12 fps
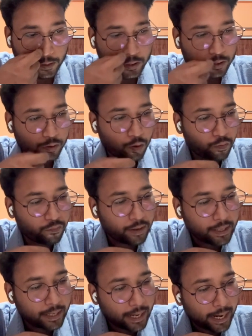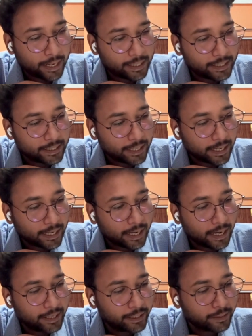So when anti-A
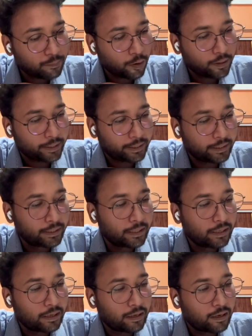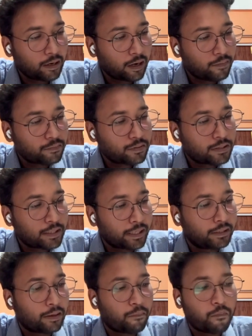antibody comes
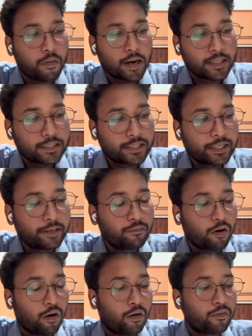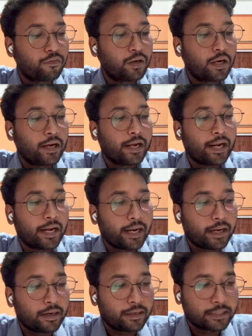in the bloodstream of
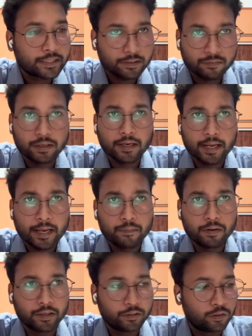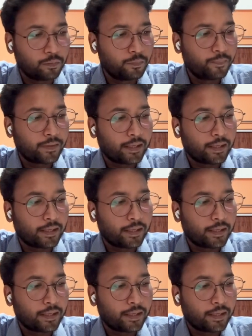receiver A blood group,